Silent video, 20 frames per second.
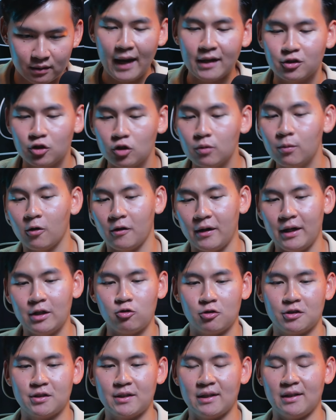And super
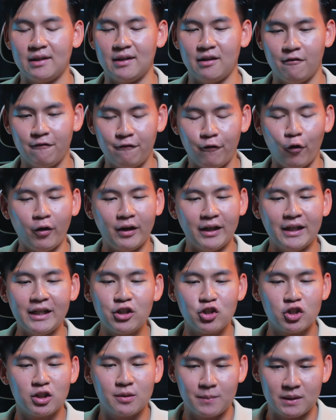interestingly, for
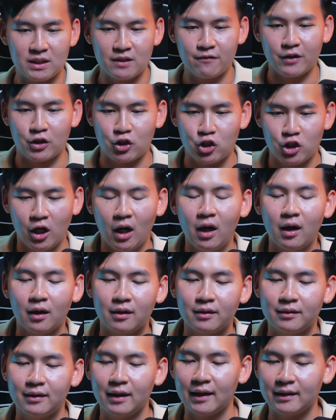each specific
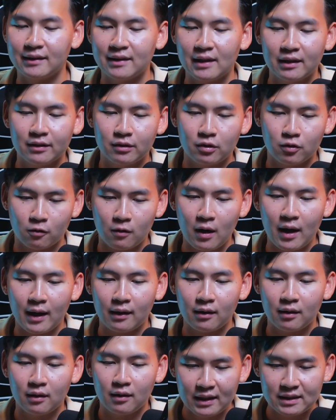chunk that I tell it to
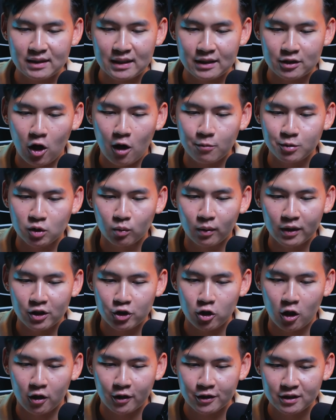write, it says option 1,
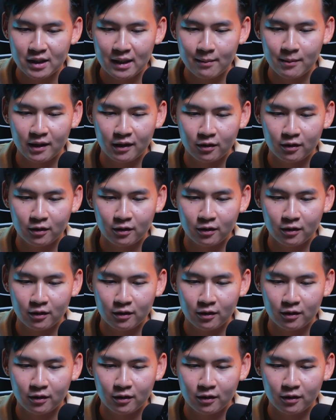shocking statement.